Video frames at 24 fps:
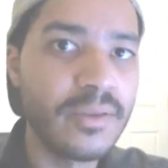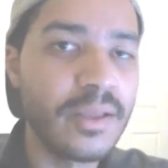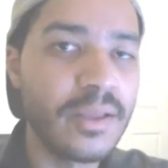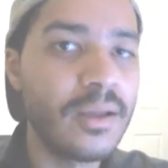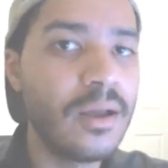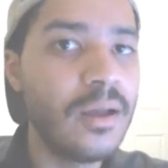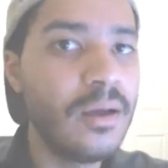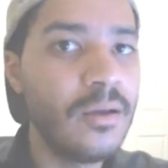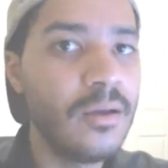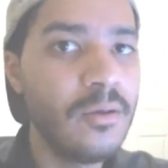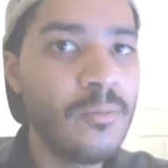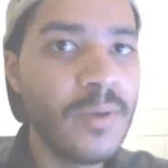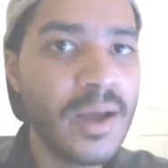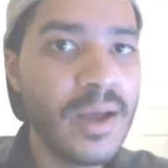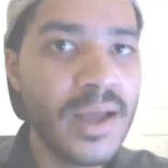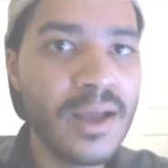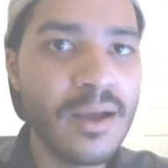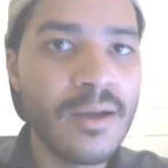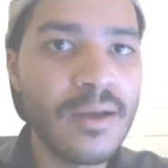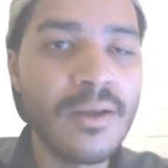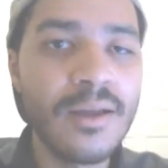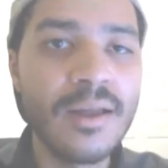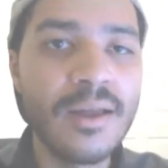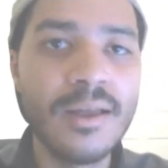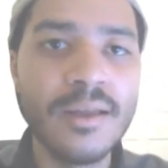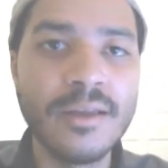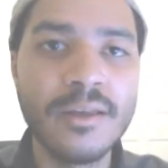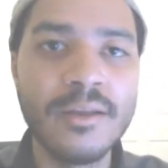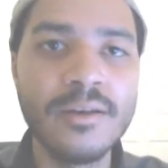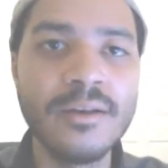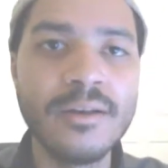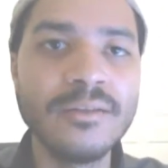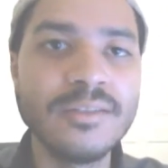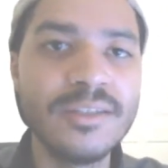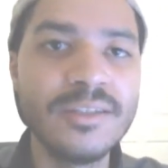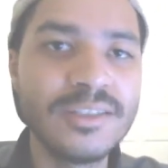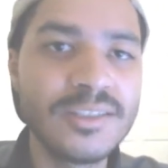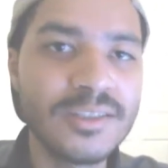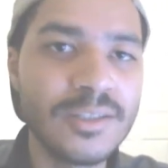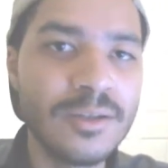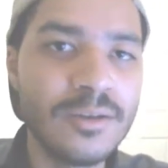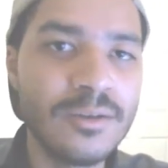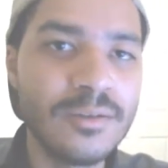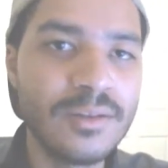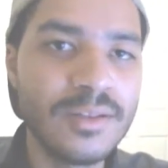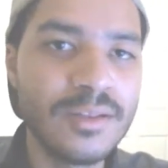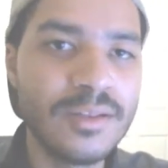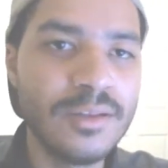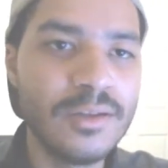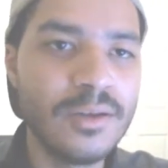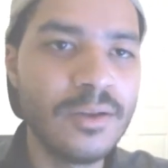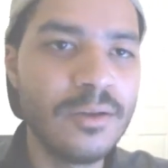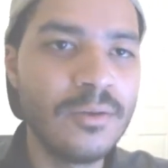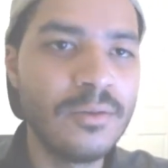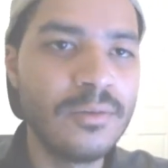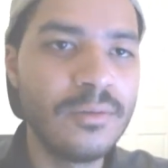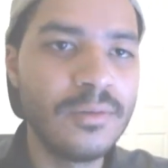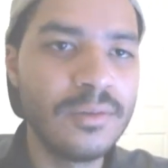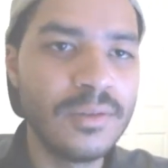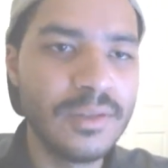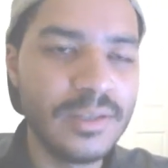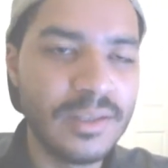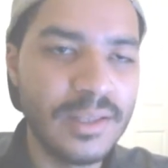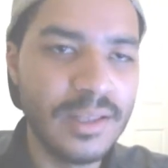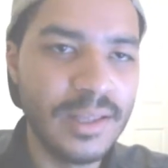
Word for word: Like, oh wow, you know, this song, you know,